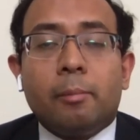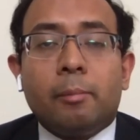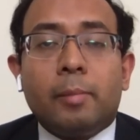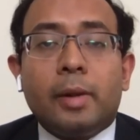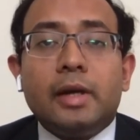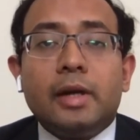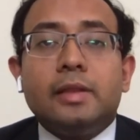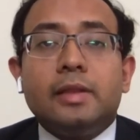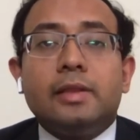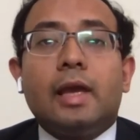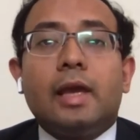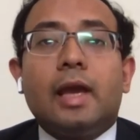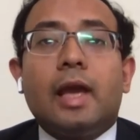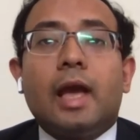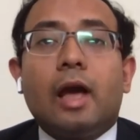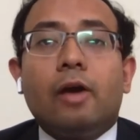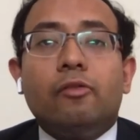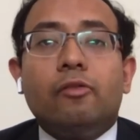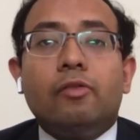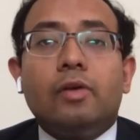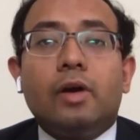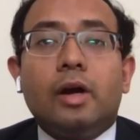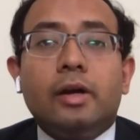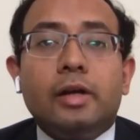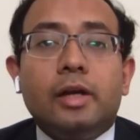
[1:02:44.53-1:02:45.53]
But they
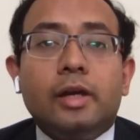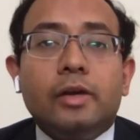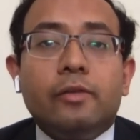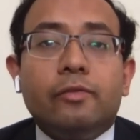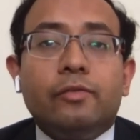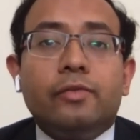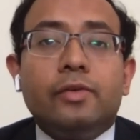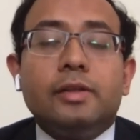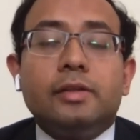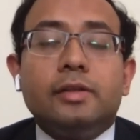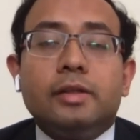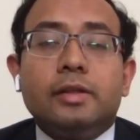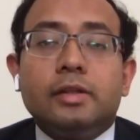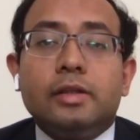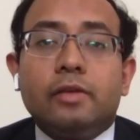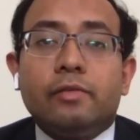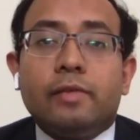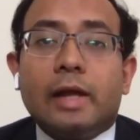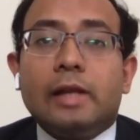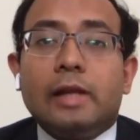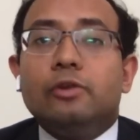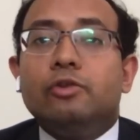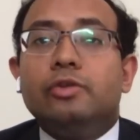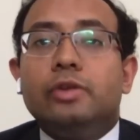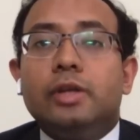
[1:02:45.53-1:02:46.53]
have a difference in the
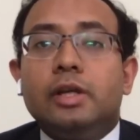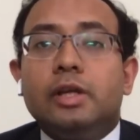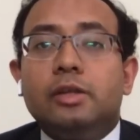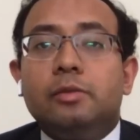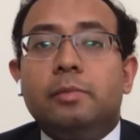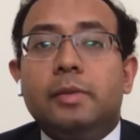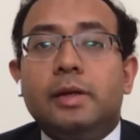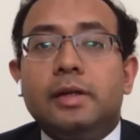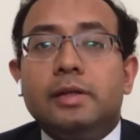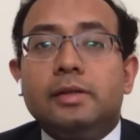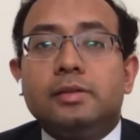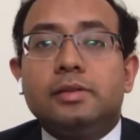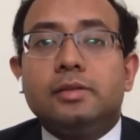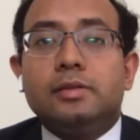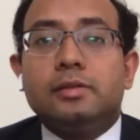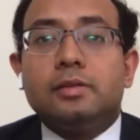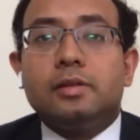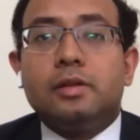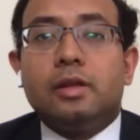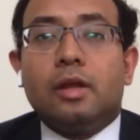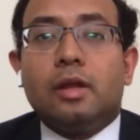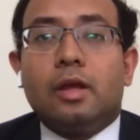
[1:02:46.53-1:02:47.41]
value judgments